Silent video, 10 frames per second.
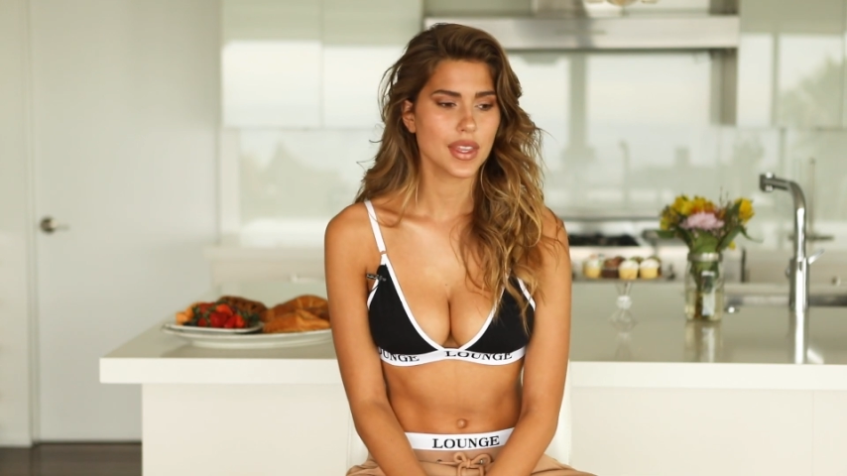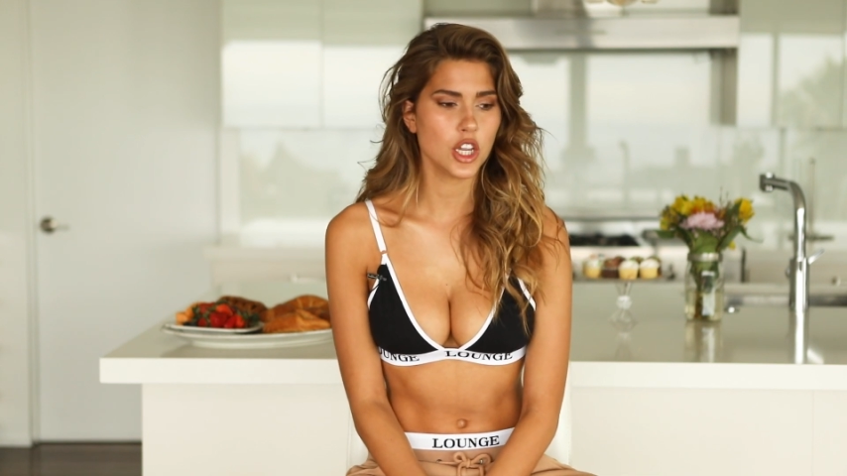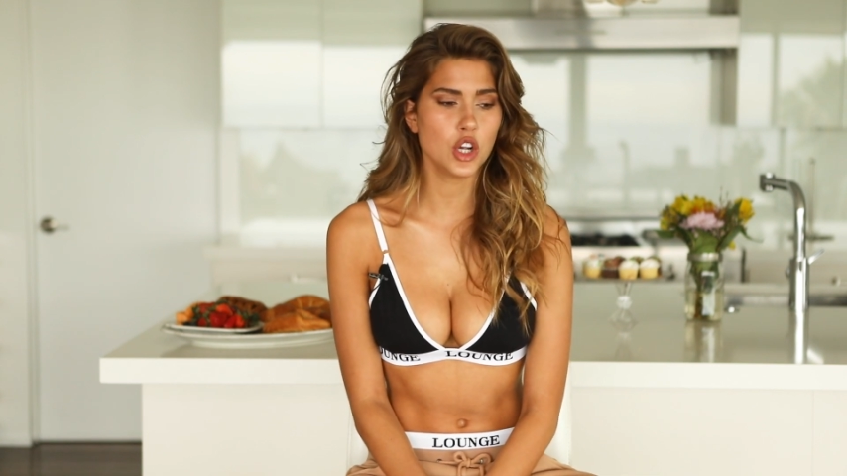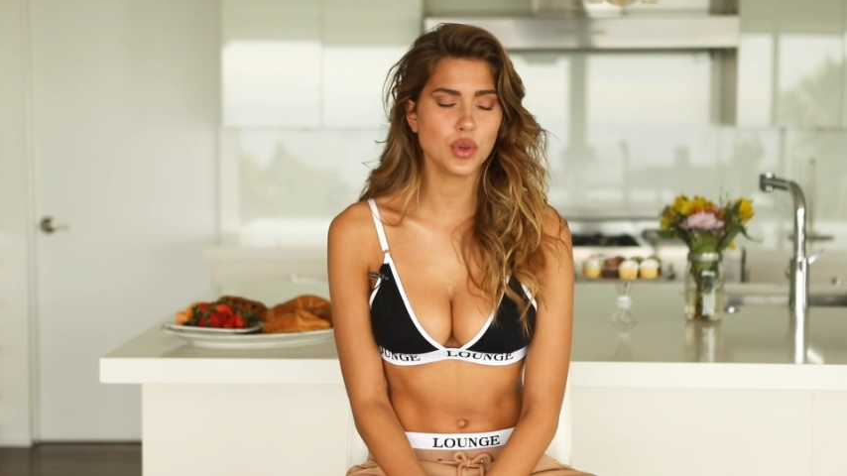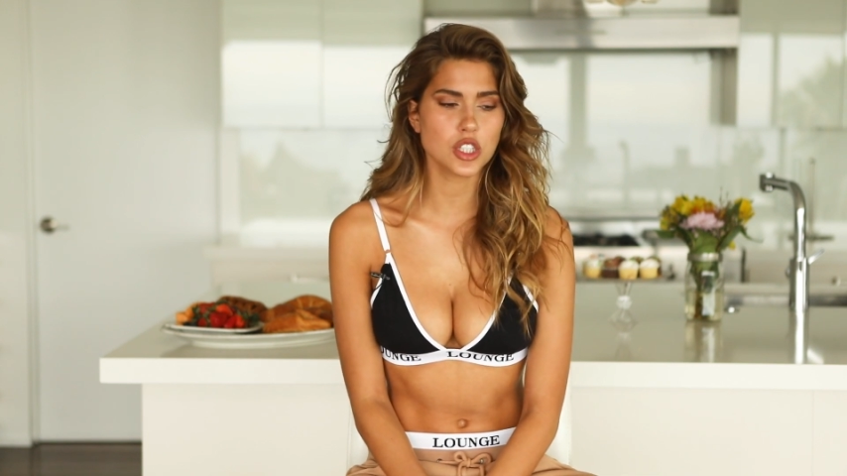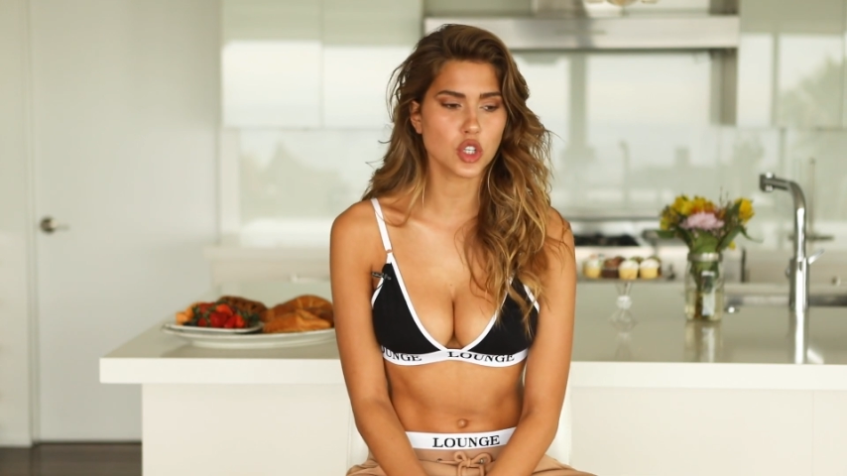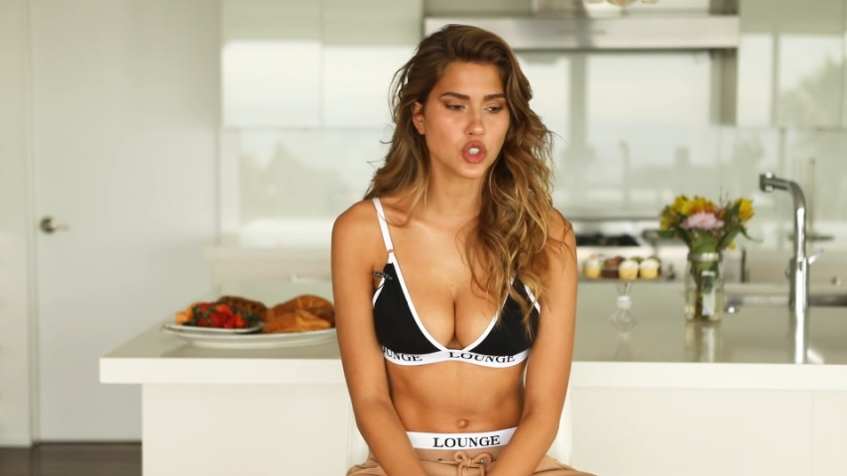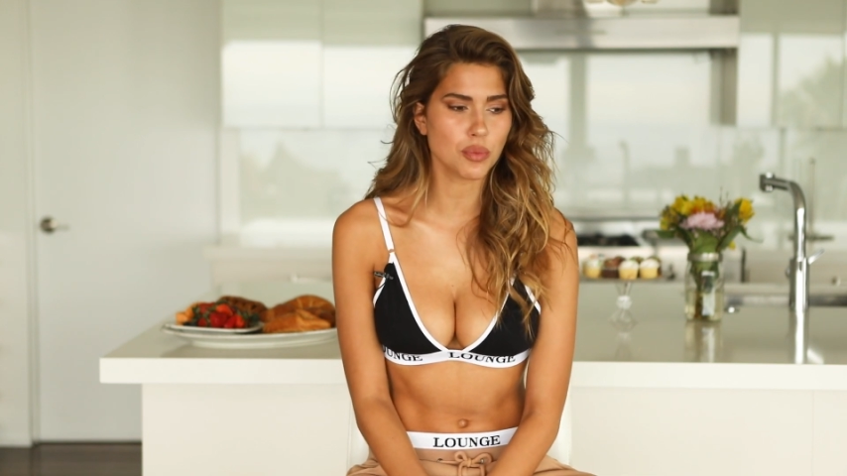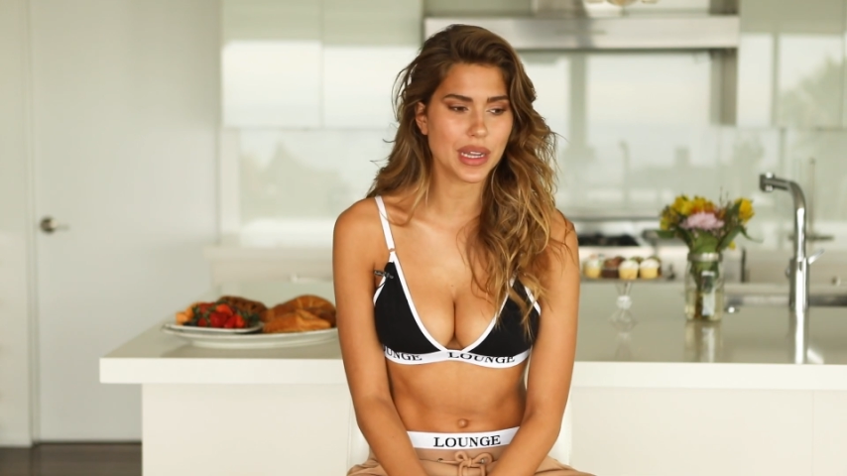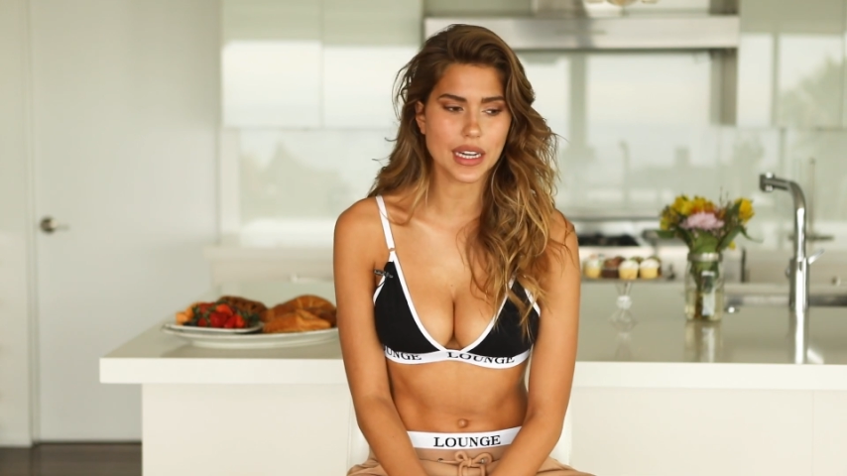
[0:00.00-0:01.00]
with
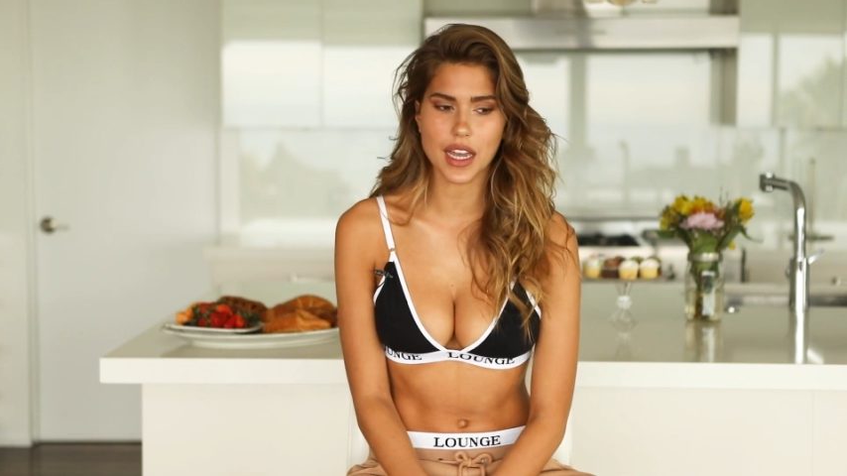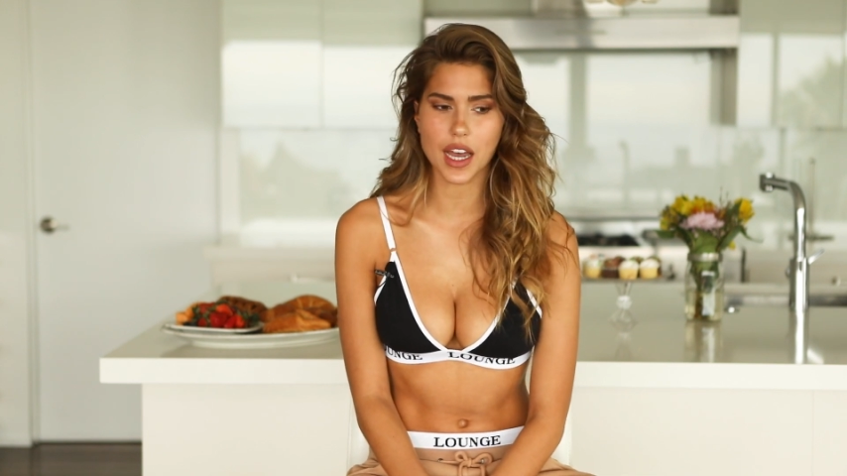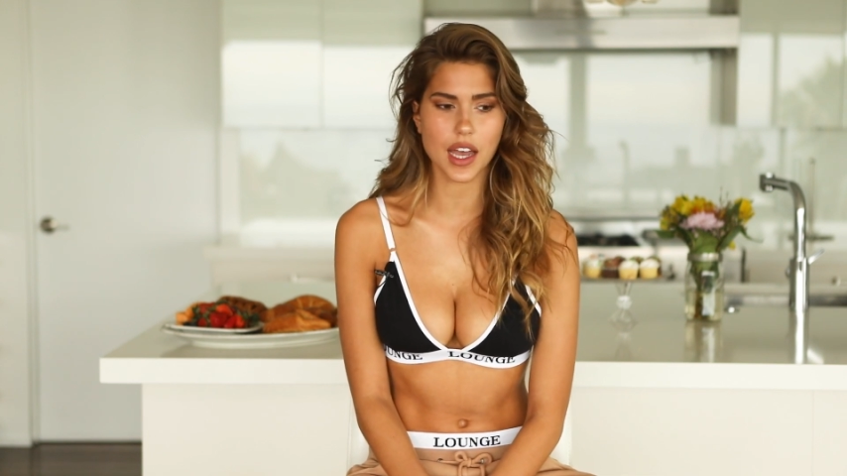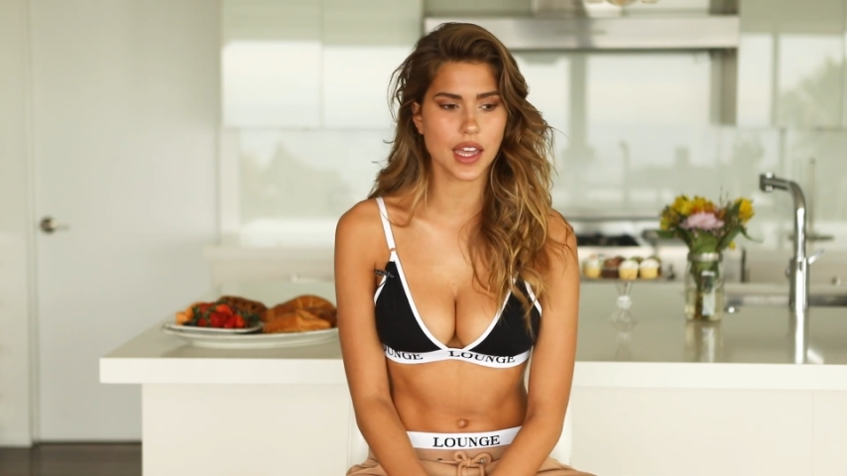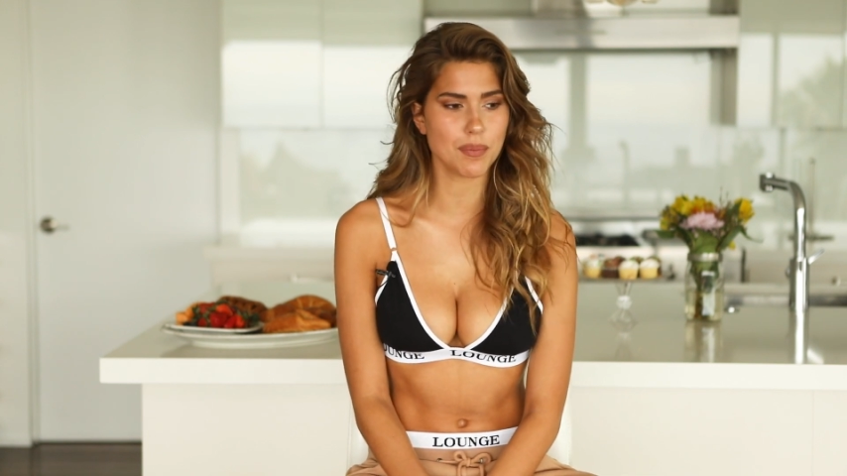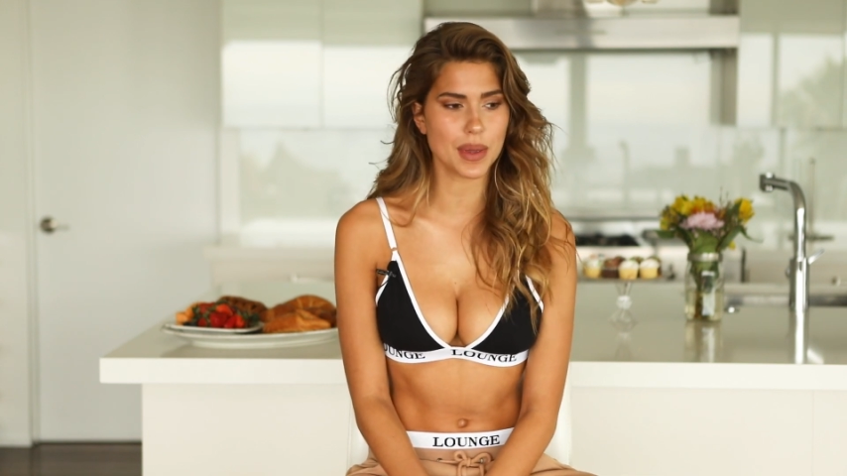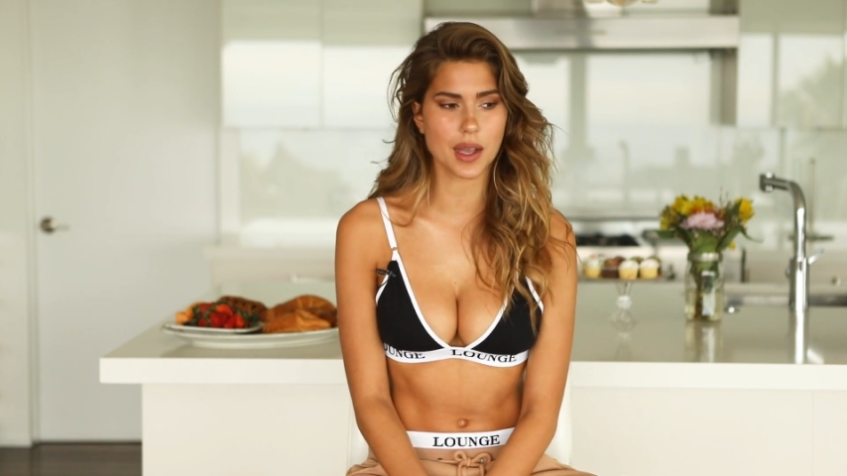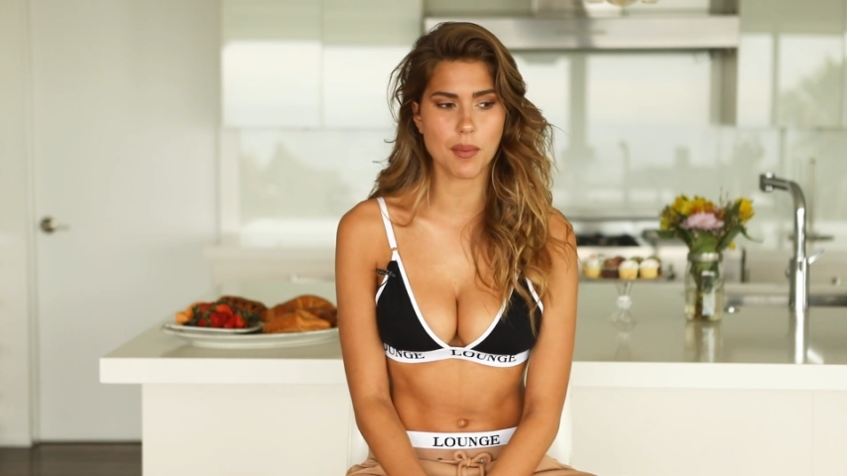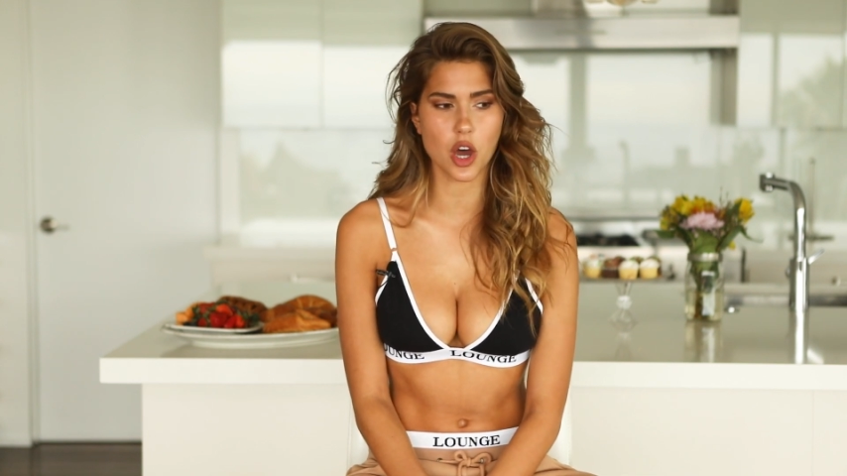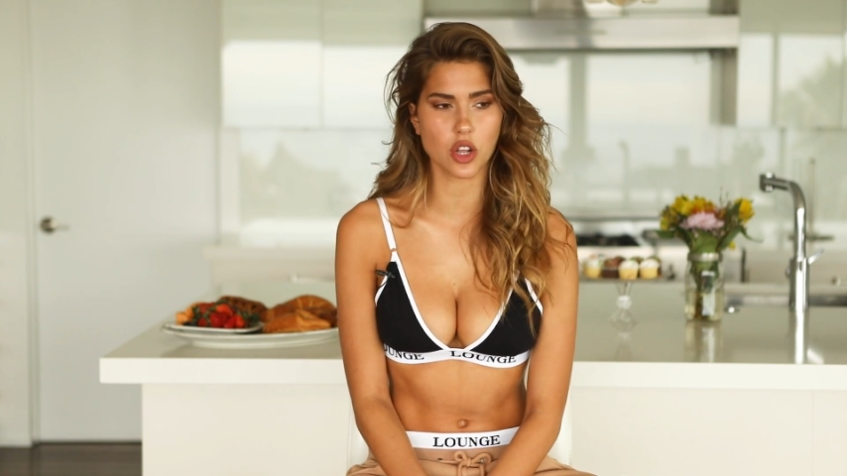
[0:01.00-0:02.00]
social media and
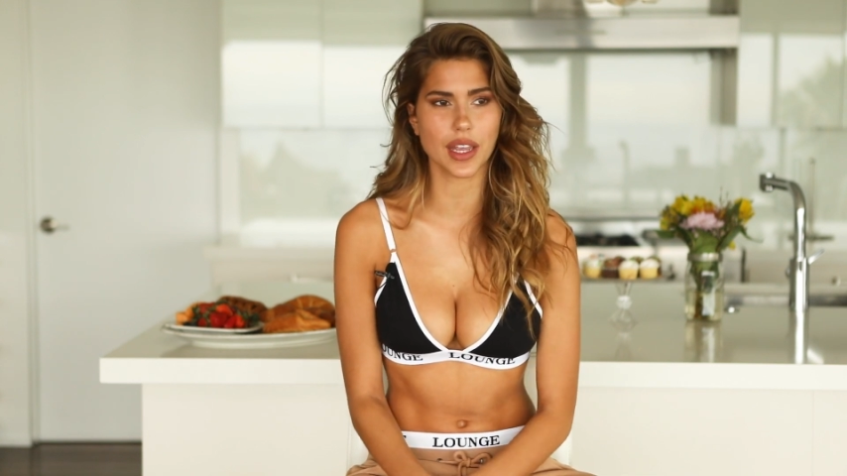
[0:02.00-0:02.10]
being a model,